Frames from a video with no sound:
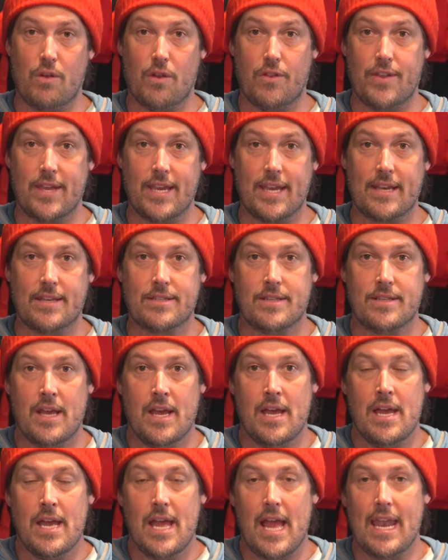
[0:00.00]
other things,
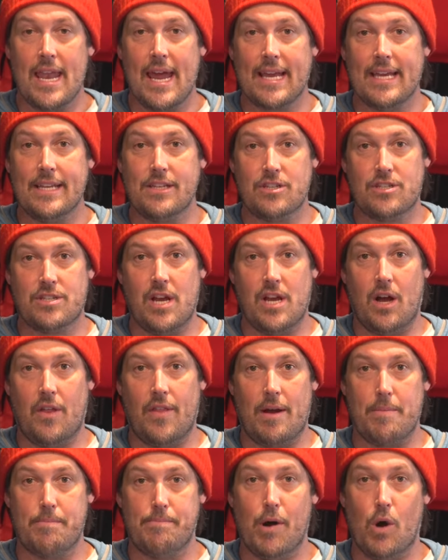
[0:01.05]
and I can just tell
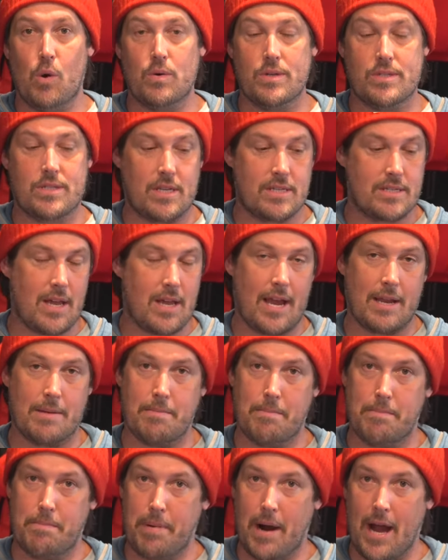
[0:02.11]
that boat was
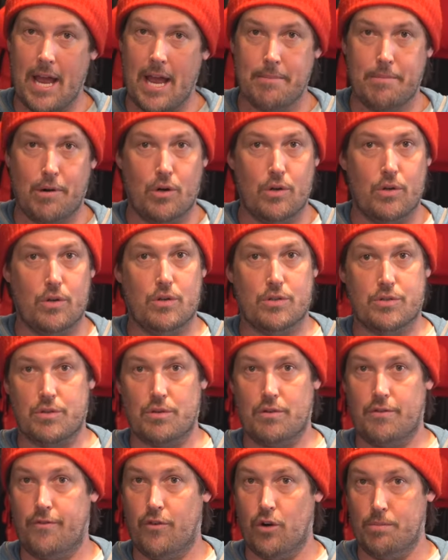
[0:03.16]
designed by boaters
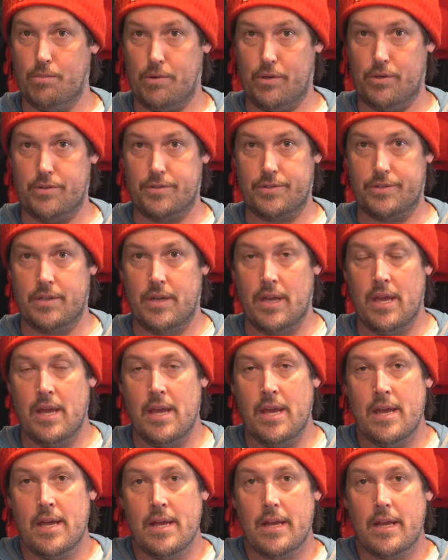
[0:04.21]
for boaters.
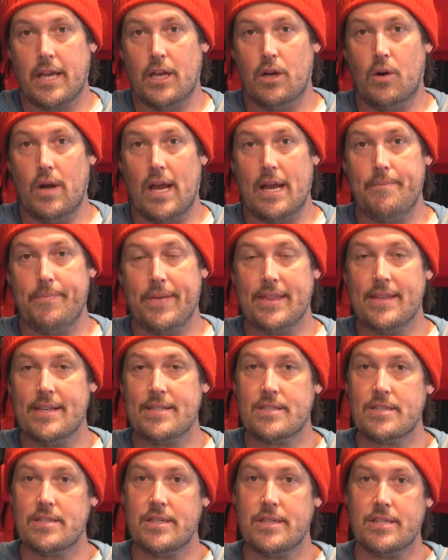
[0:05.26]
You know, and
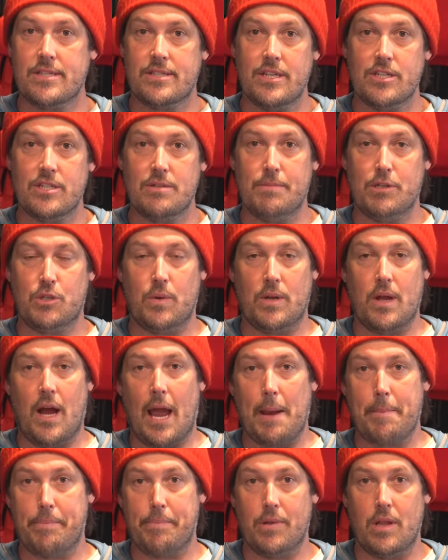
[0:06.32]
this is a decision between
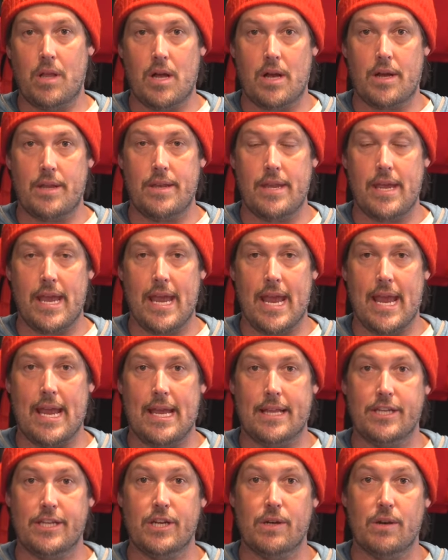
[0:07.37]
Hypalon
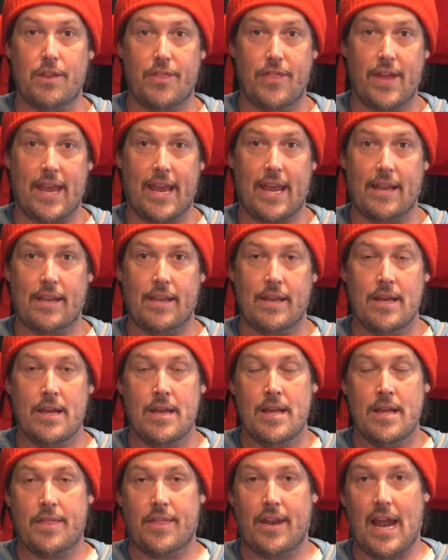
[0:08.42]
and urethane
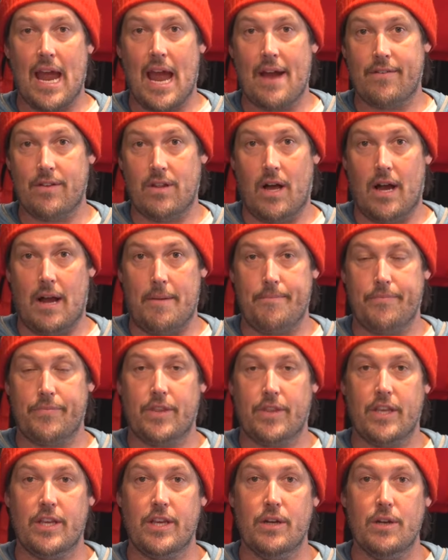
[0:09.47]
that I have a lot.
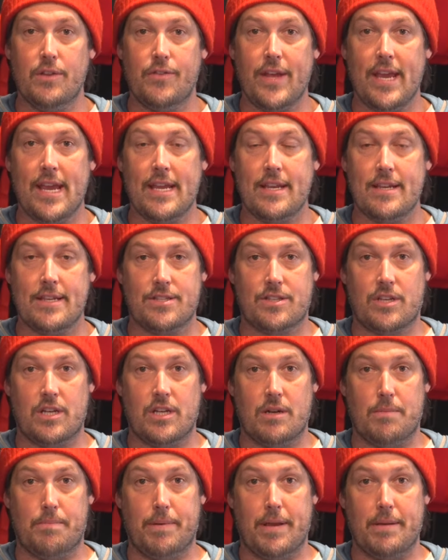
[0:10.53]
The urethane is
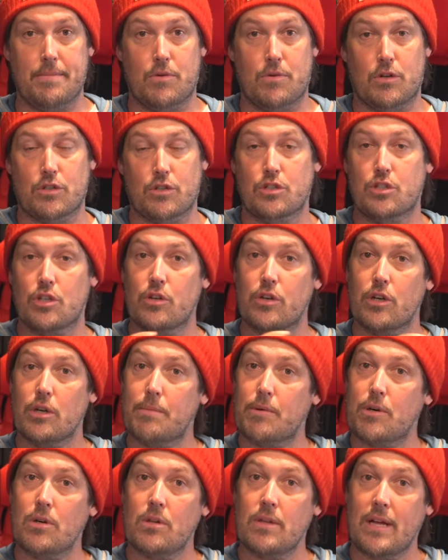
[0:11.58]
going to be more
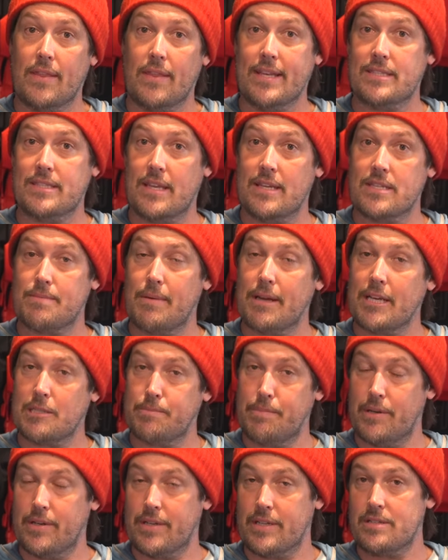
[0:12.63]
durable, at least it is my
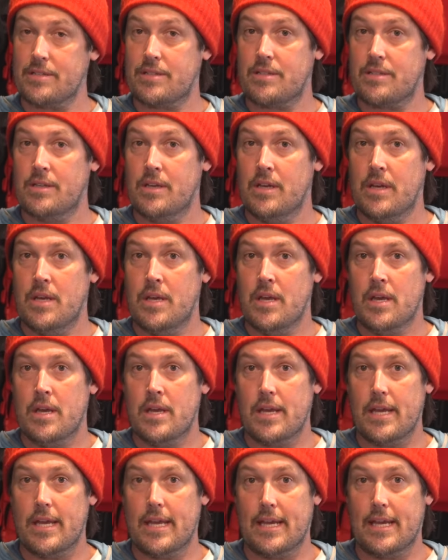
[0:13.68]
experience.
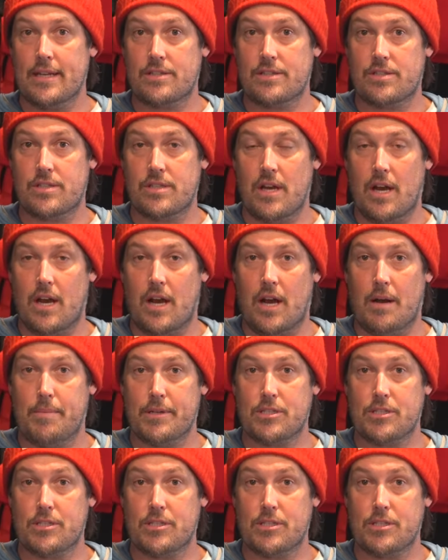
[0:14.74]
But